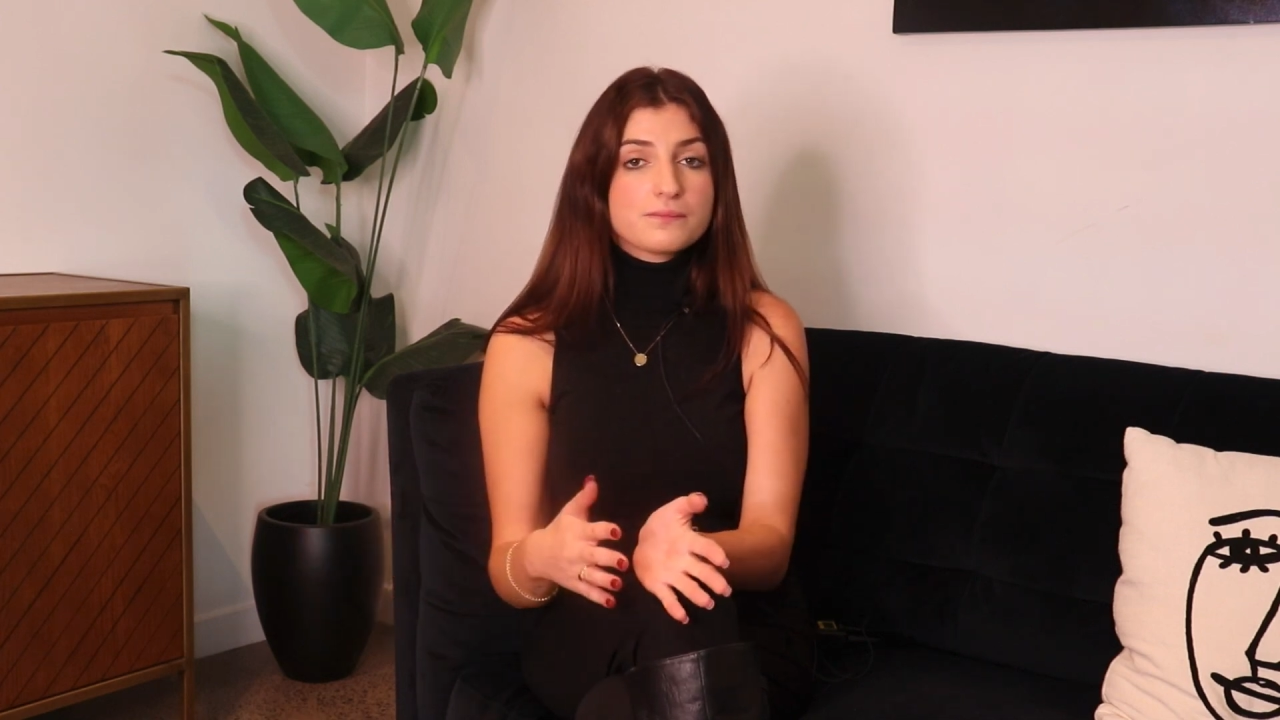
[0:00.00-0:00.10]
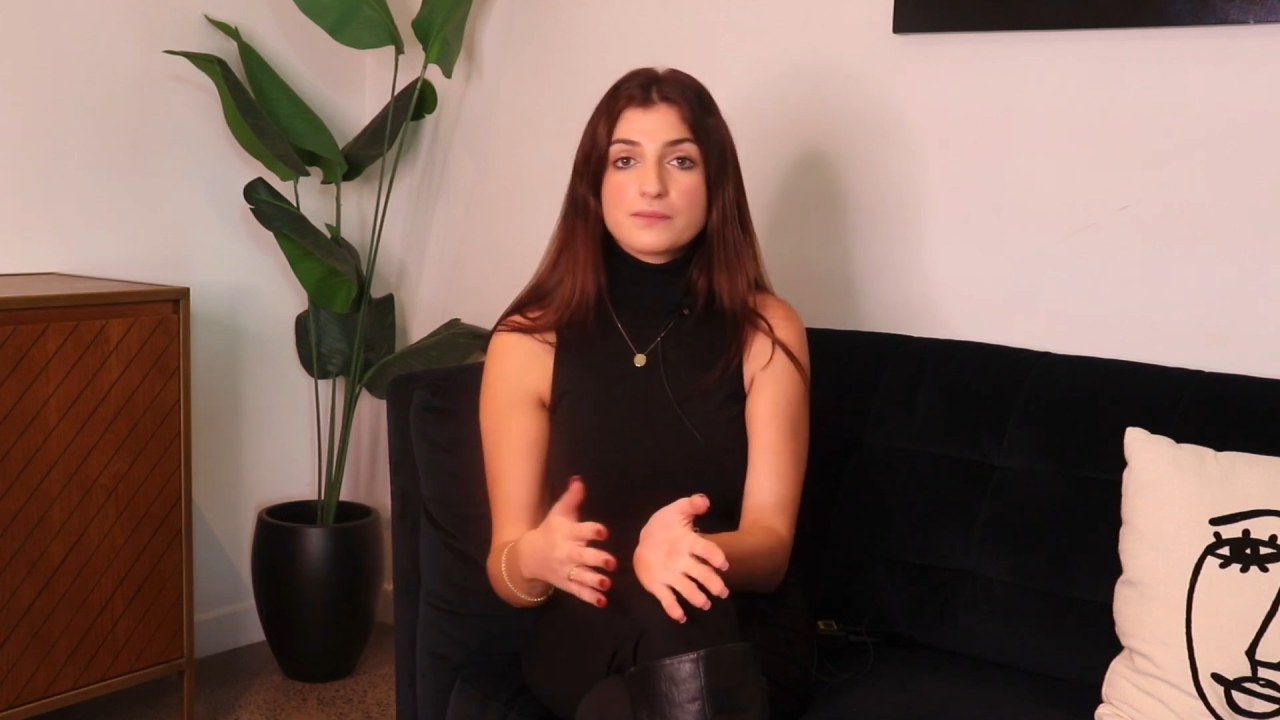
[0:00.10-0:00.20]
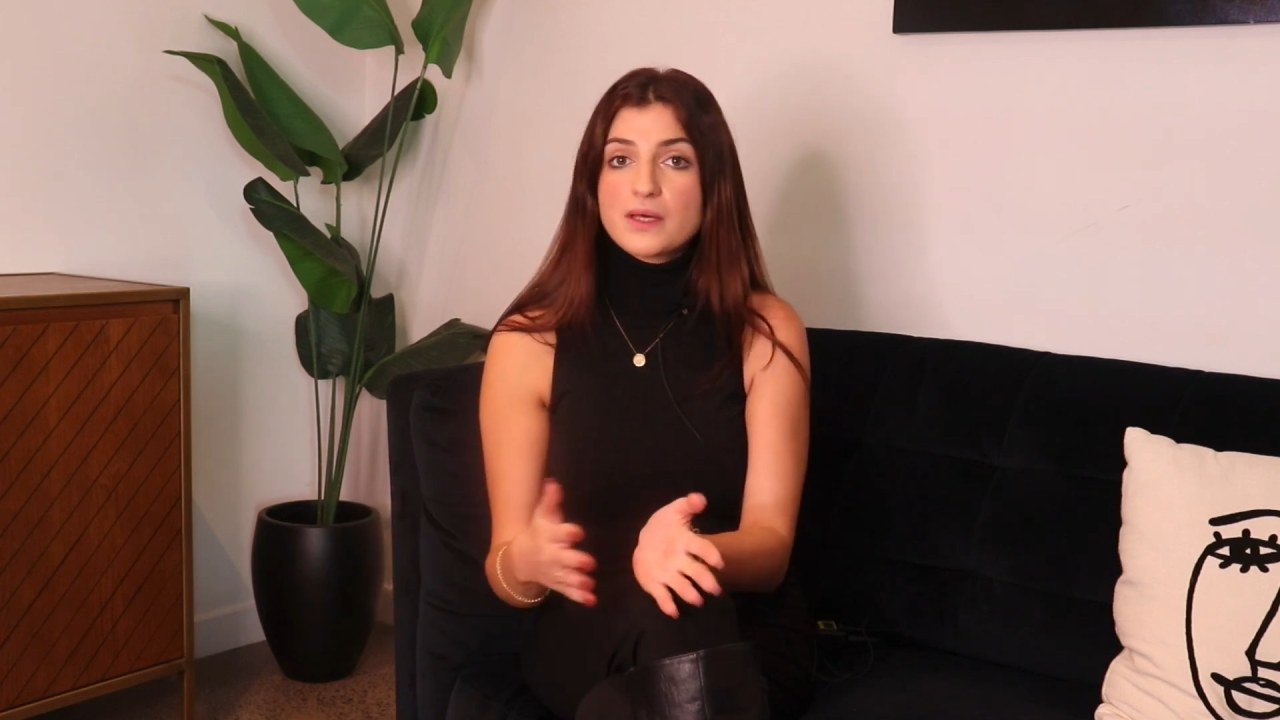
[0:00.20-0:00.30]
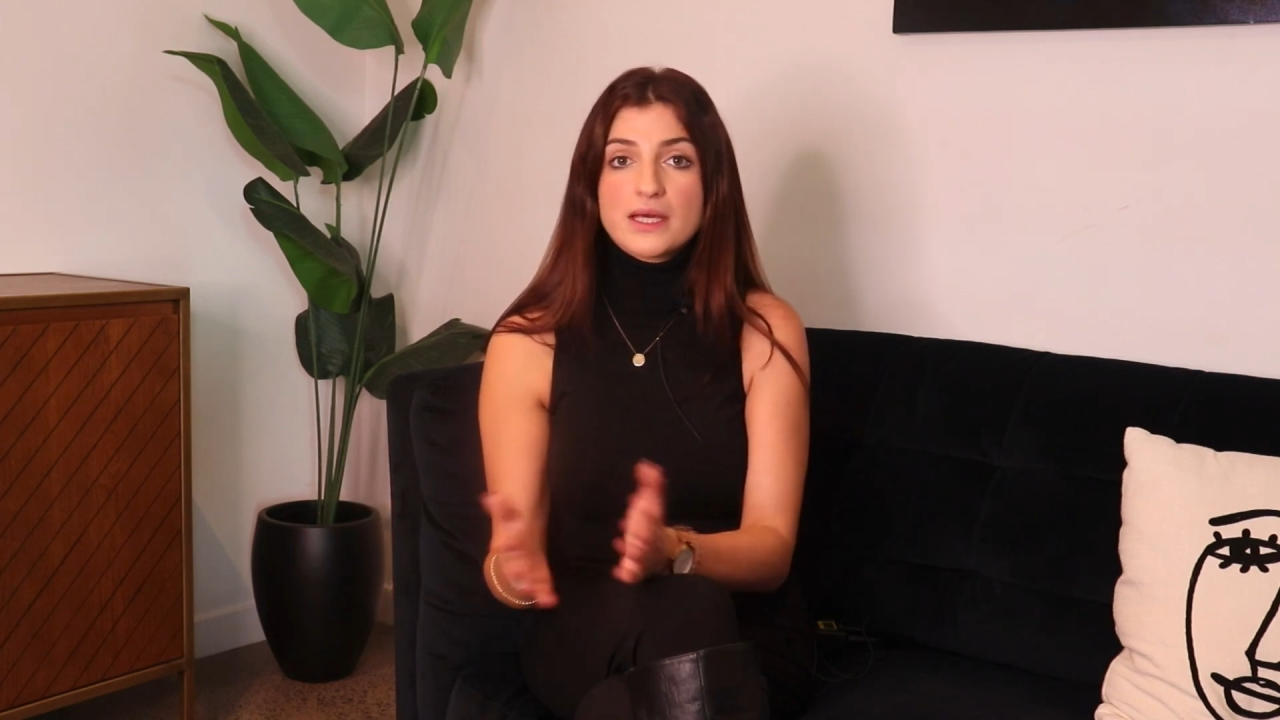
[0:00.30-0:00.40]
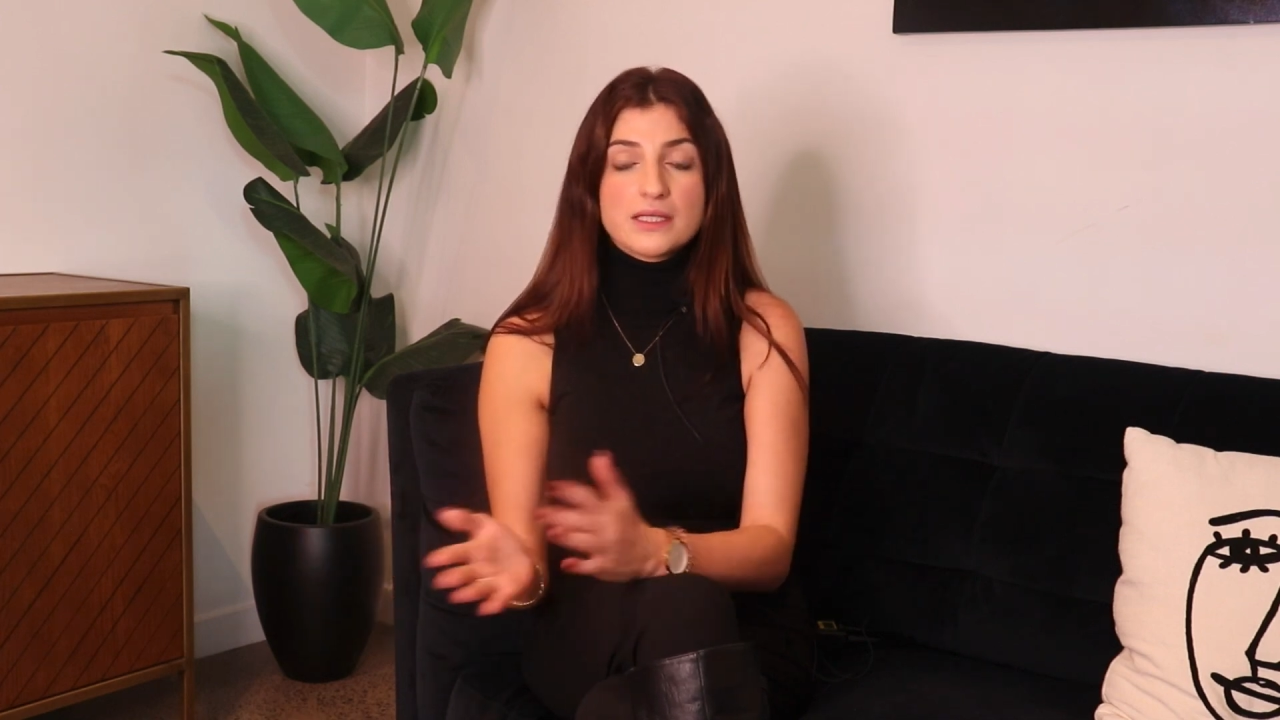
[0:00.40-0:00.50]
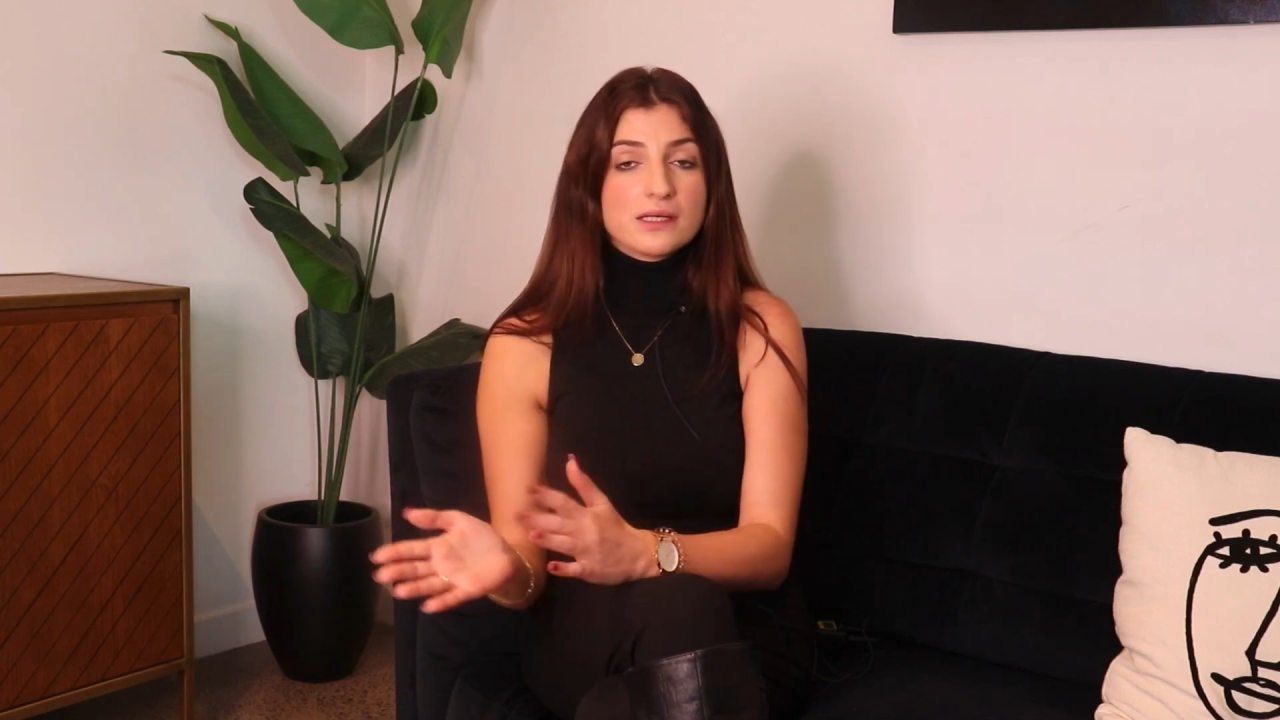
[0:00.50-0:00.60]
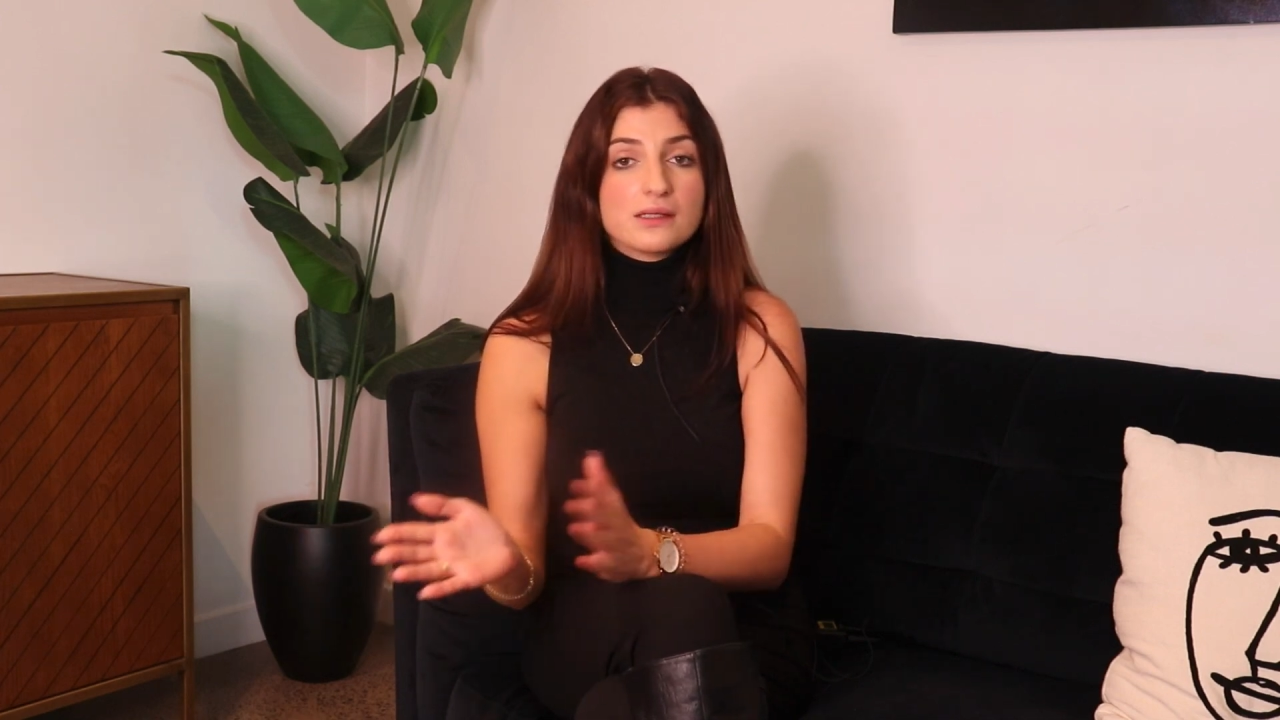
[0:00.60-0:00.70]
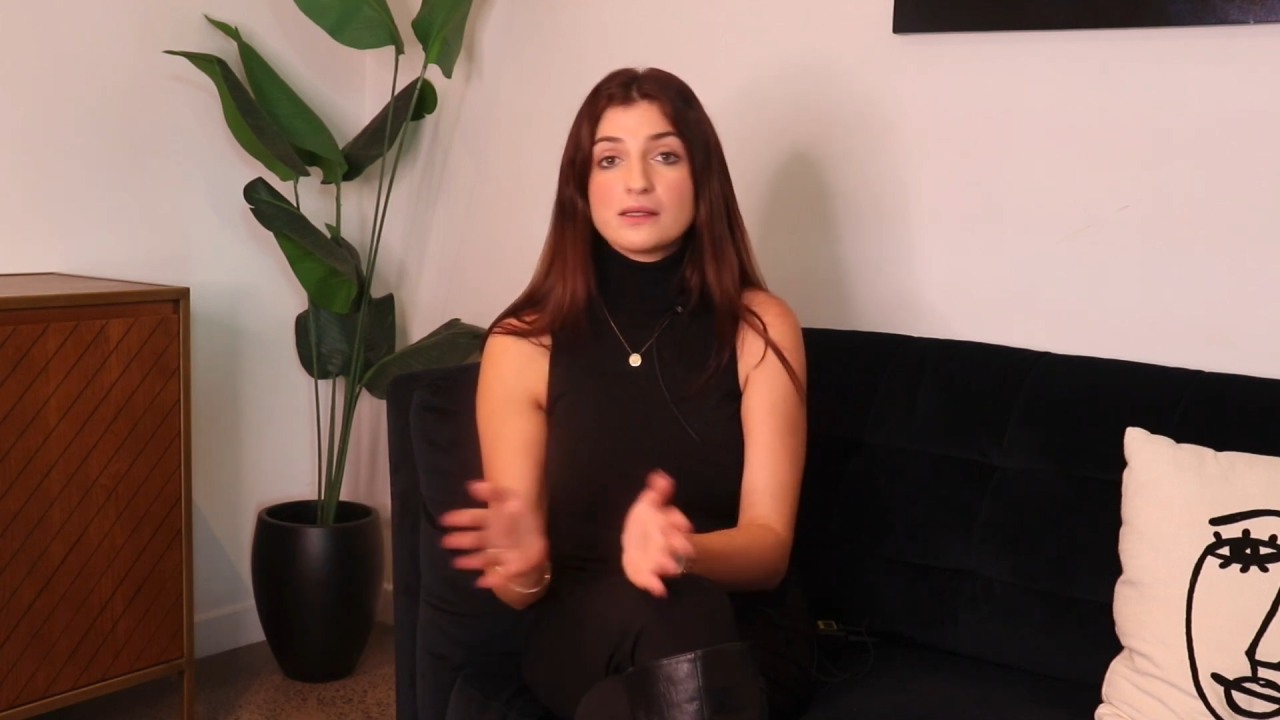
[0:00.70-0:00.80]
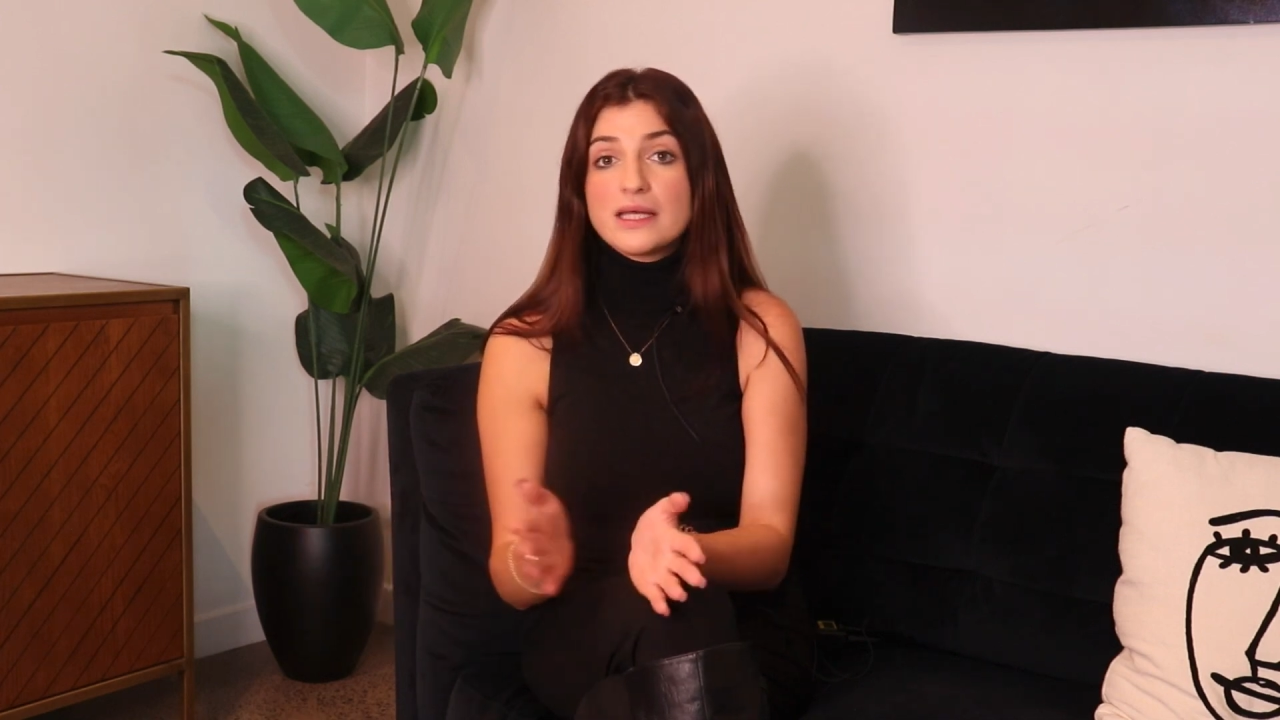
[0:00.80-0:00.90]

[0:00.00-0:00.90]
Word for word: head,